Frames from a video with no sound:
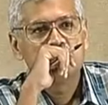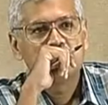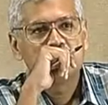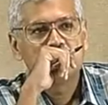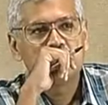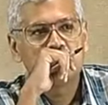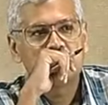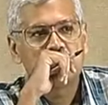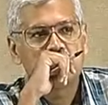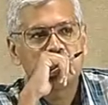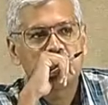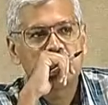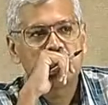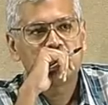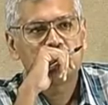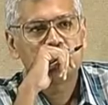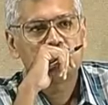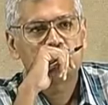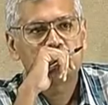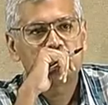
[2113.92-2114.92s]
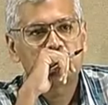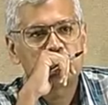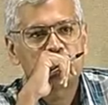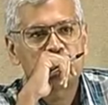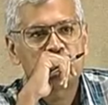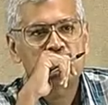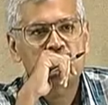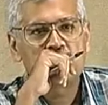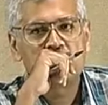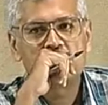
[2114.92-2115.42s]
Now the
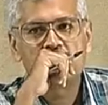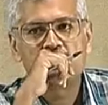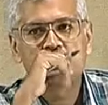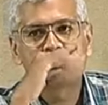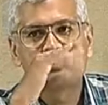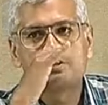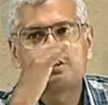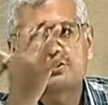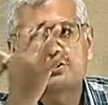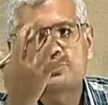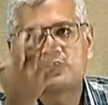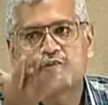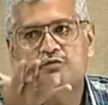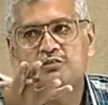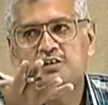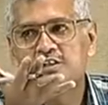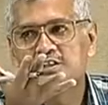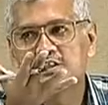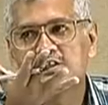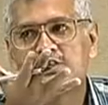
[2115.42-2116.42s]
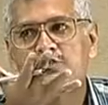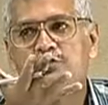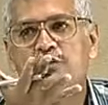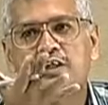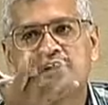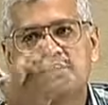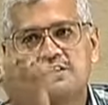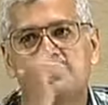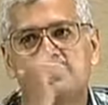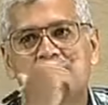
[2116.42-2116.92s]
physical interpretation of this is
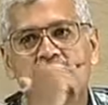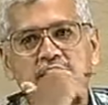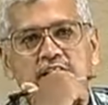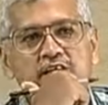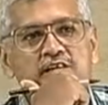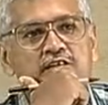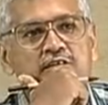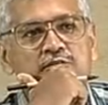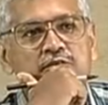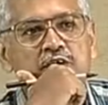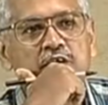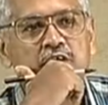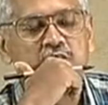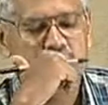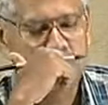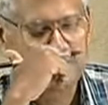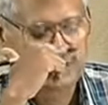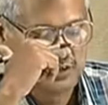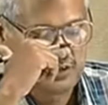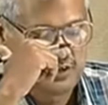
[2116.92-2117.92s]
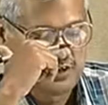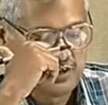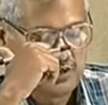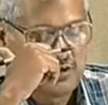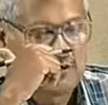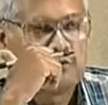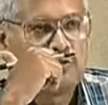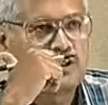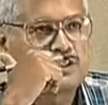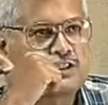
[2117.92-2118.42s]
quite easy, because
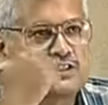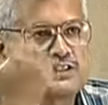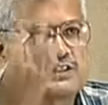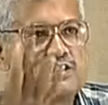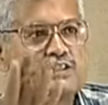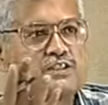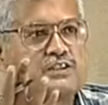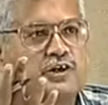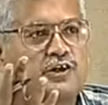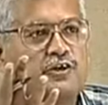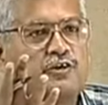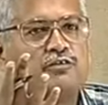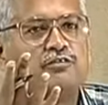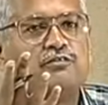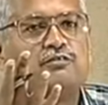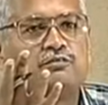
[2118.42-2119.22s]
what is T0?